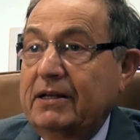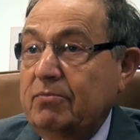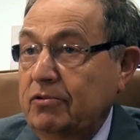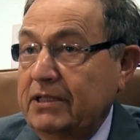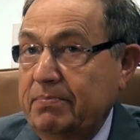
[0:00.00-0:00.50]
and
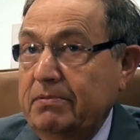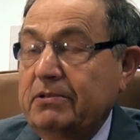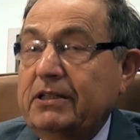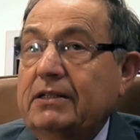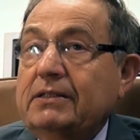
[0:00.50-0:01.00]
multiple
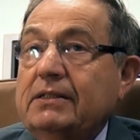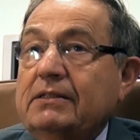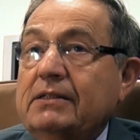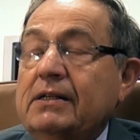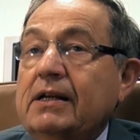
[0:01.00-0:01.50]

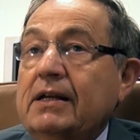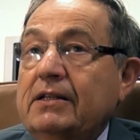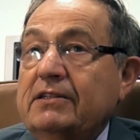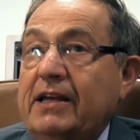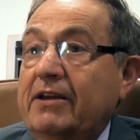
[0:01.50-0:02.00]
modalities.
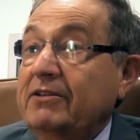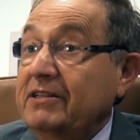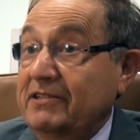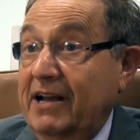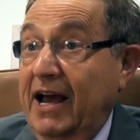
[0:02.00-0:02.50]
The second is